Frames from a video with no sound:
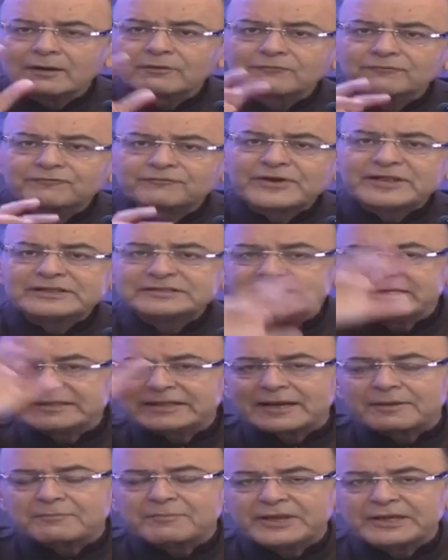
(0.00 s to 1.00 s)
frenzy
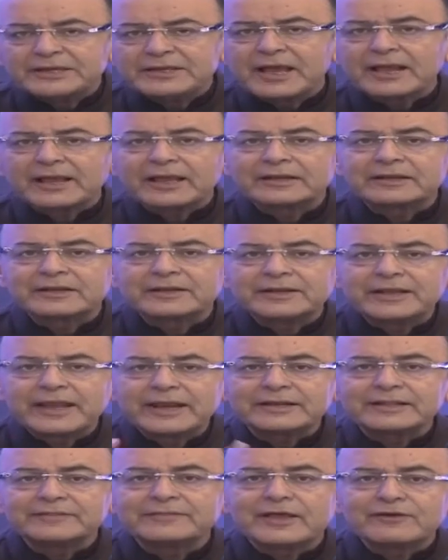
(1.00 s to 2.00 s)
that a media can
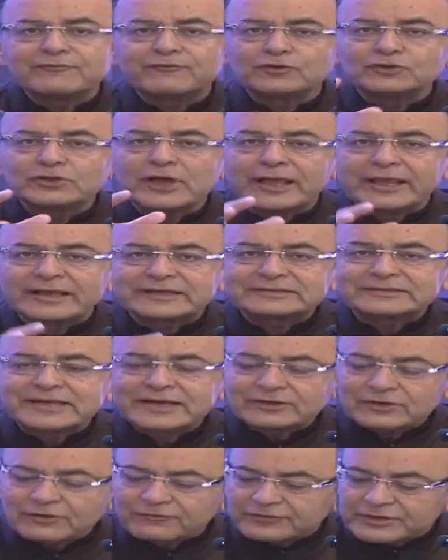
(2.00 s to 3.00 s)
create and therefore the
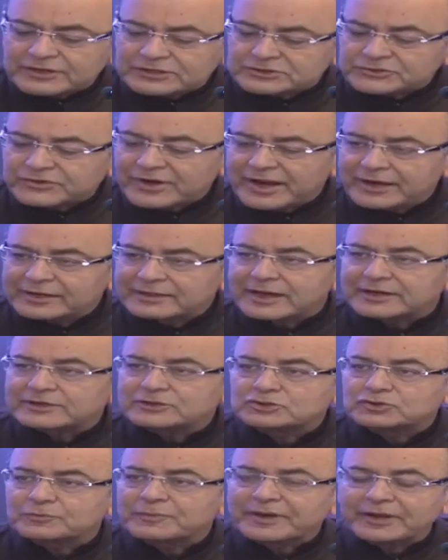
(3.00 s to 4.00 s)
extent of restraint that
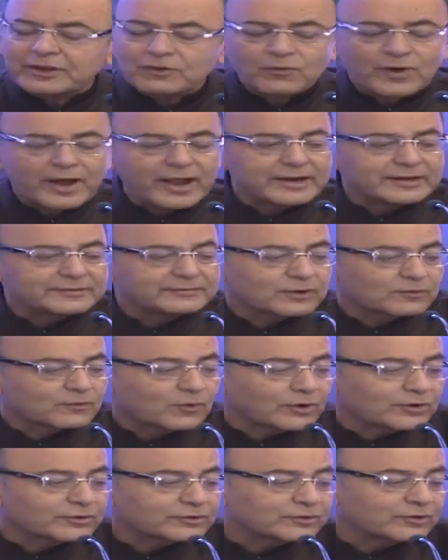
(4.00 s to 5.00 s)
is to be required in the
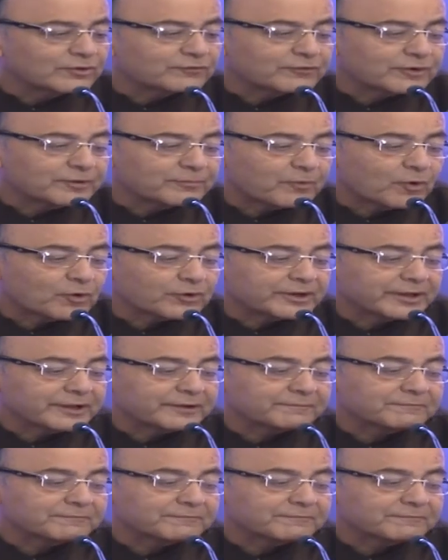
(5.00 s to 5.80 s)
quality of reporting.